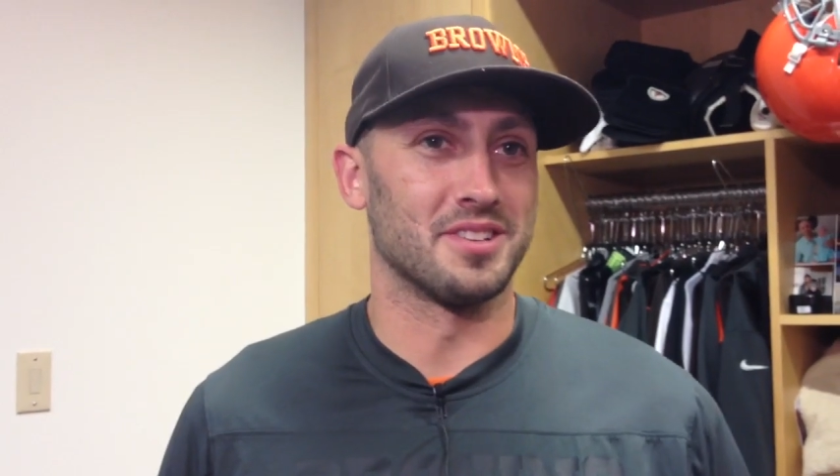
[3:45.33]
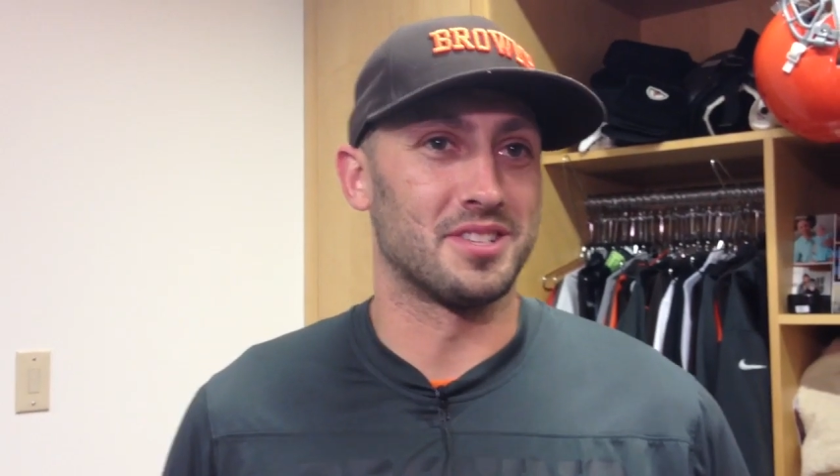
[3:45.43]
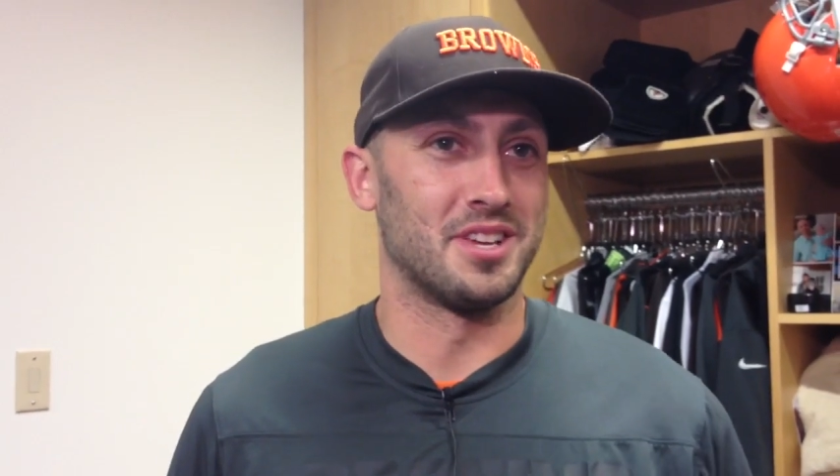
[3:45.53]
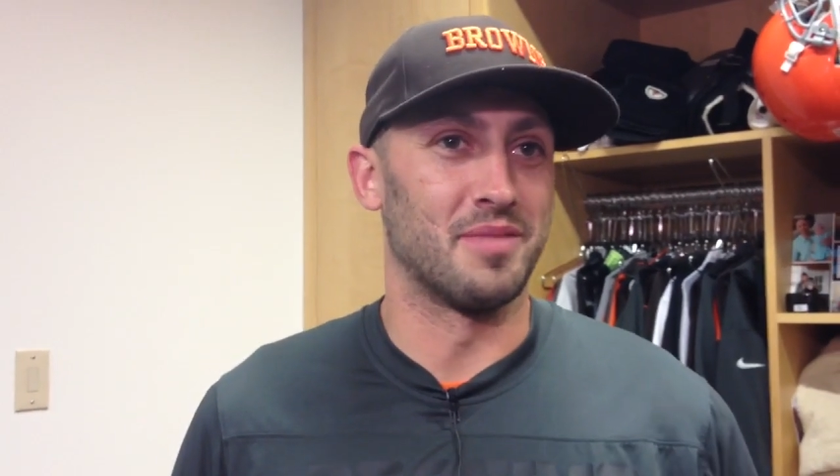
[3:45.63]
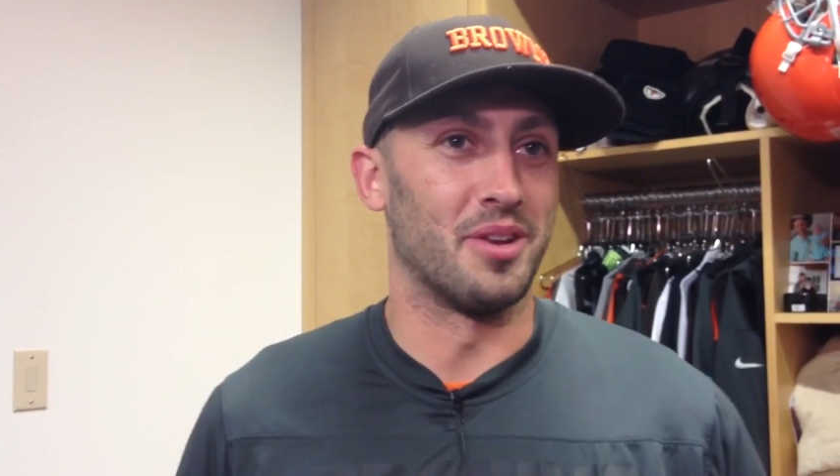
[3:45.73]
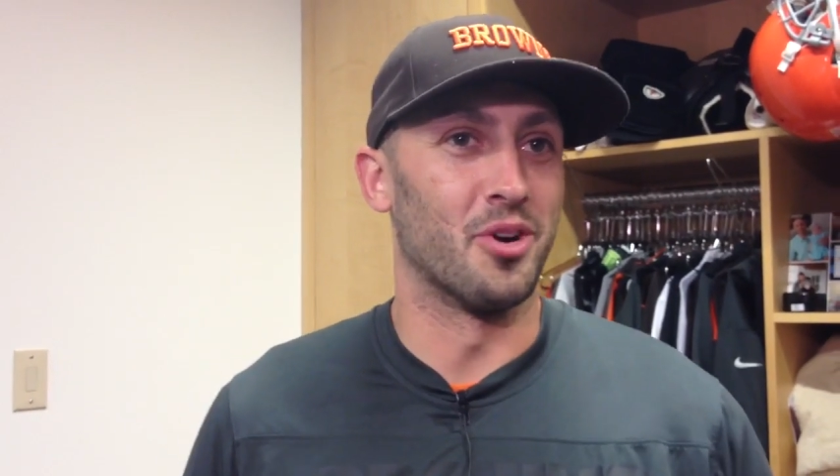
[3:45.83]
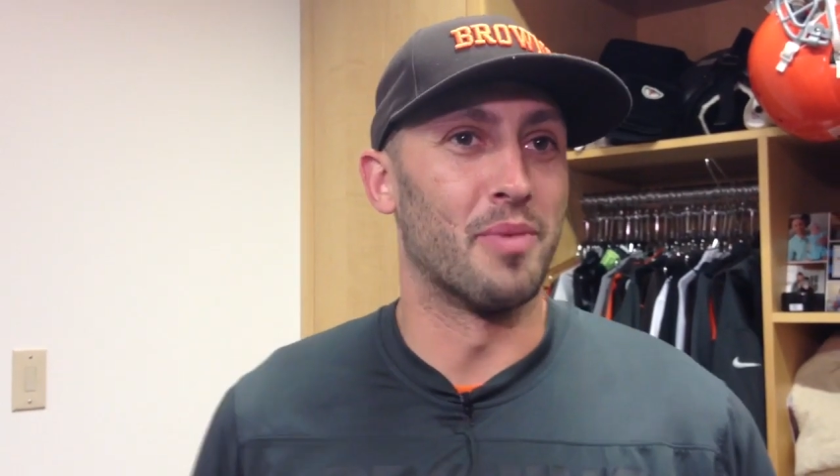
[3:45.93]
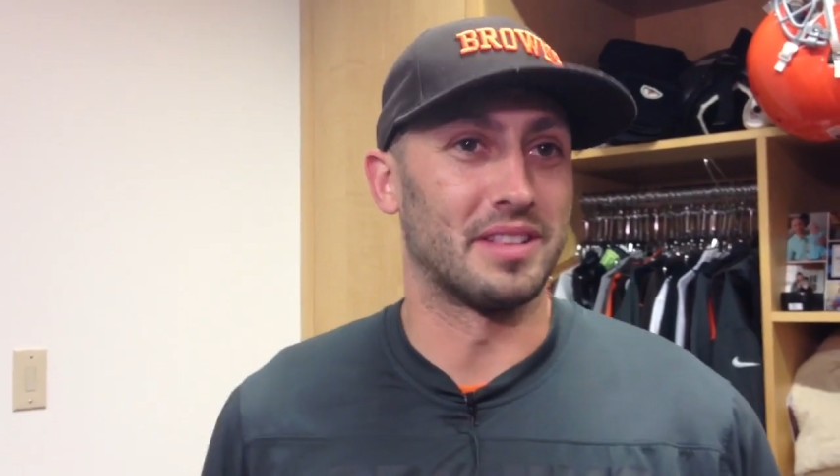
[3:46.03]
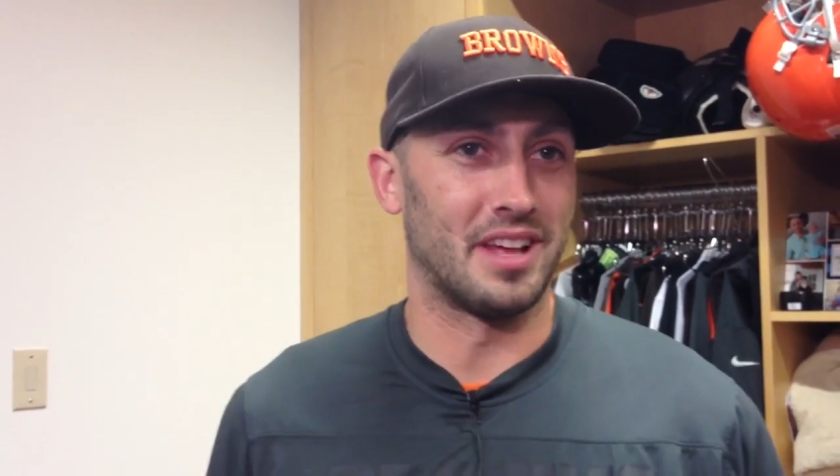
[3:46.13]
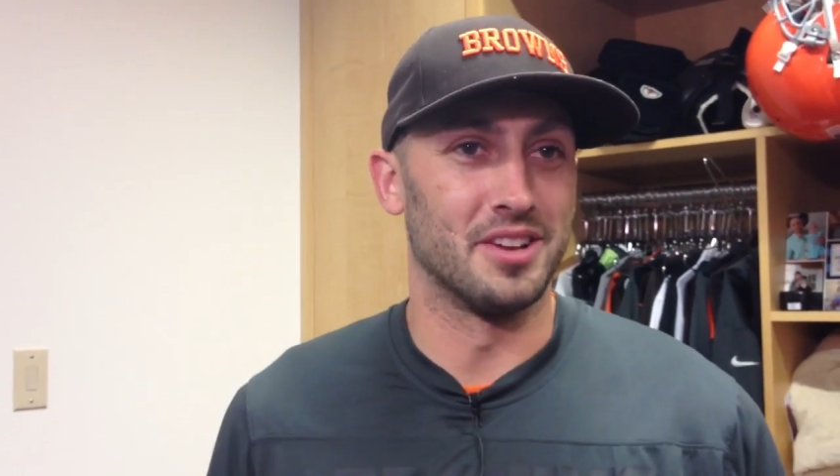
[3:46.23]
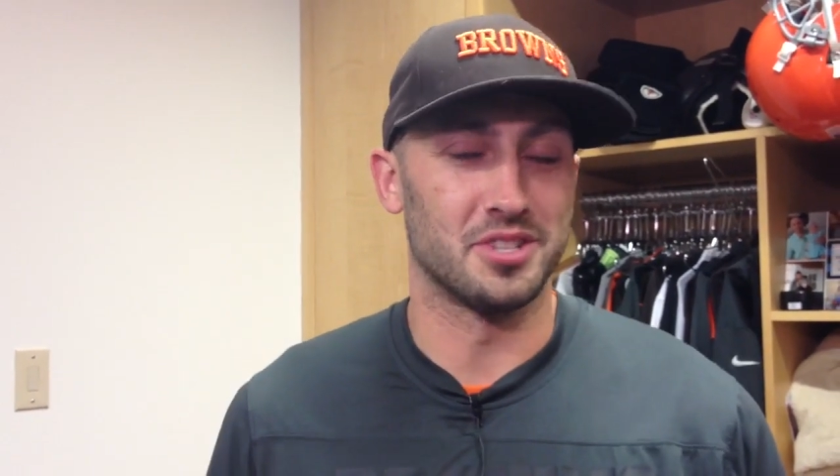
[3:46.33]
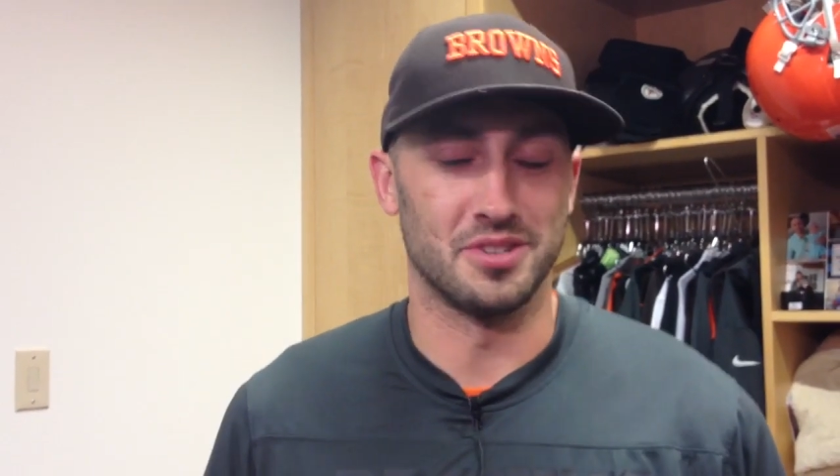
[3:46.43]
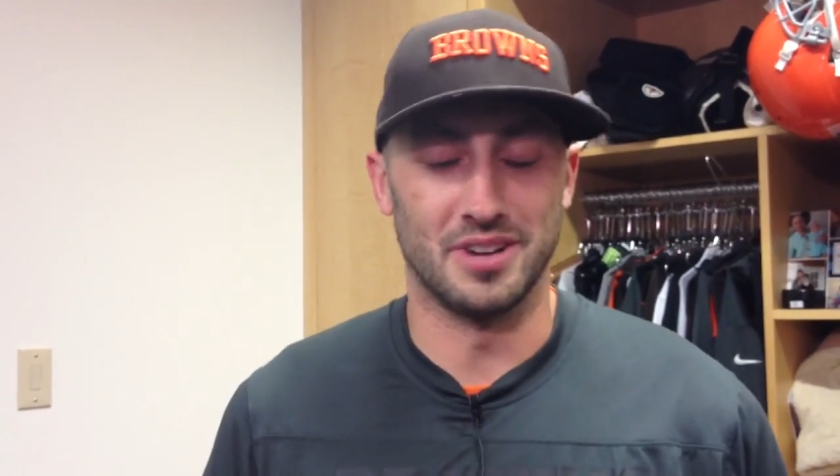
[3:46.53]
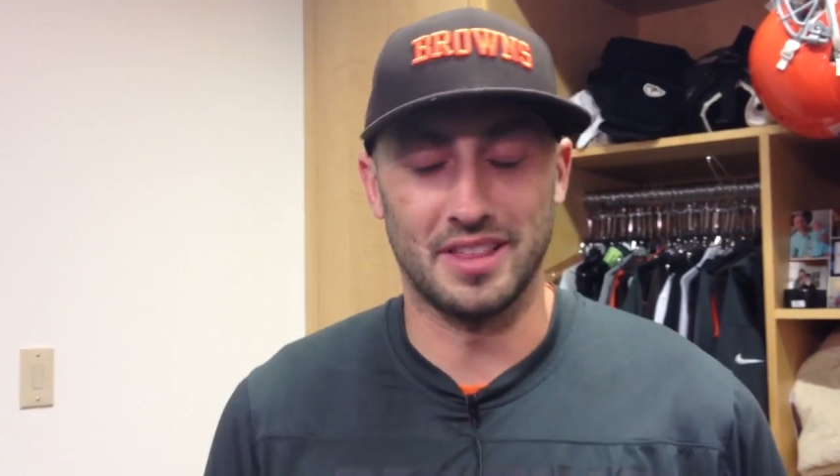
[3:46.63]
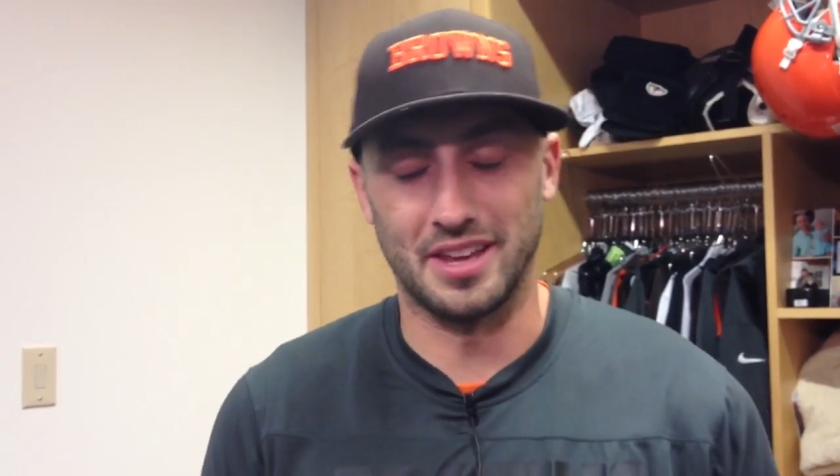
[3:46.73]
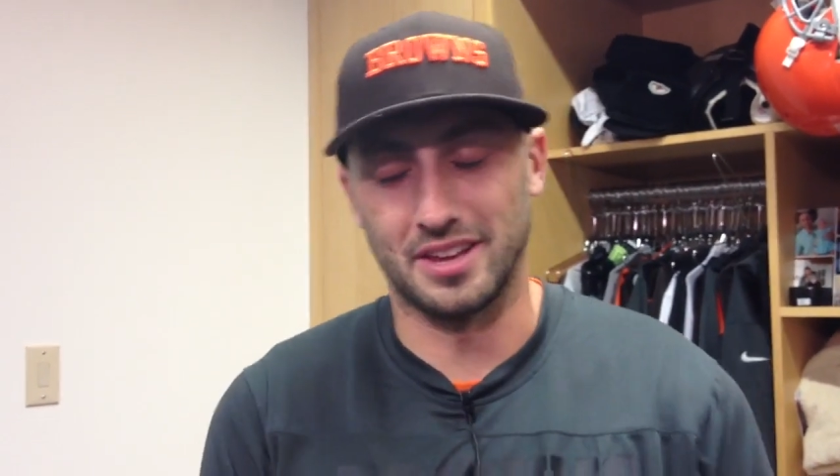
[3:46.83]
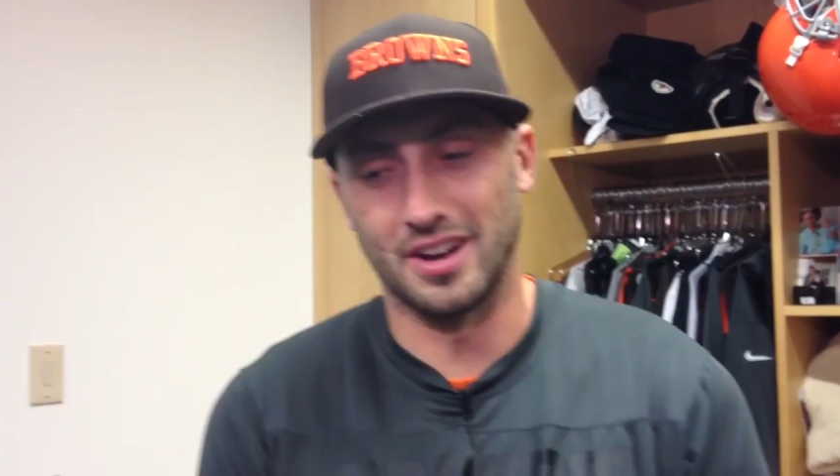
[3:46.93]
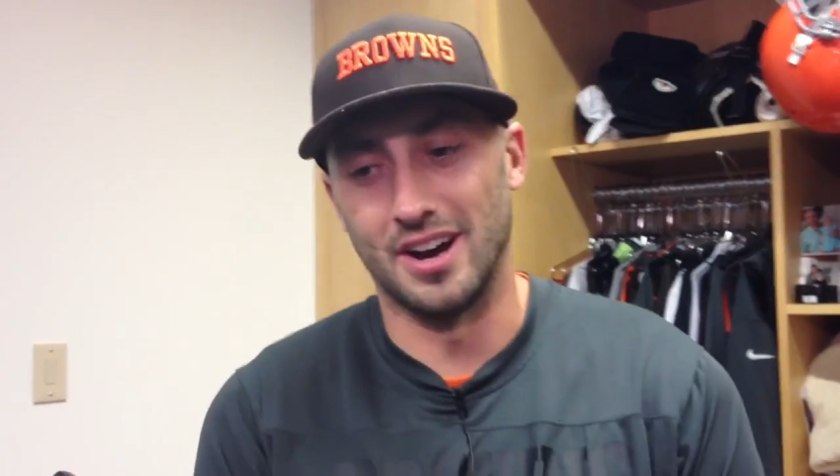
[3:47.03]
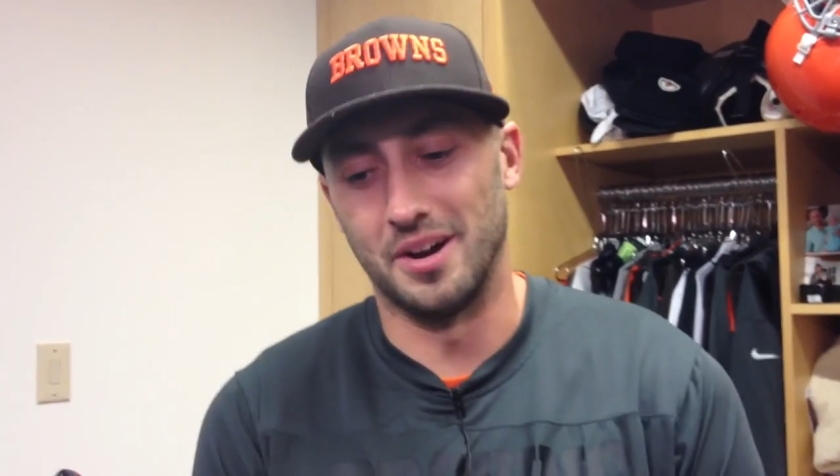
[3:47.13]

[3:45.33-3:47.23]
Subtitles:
this team that know about that history. I think,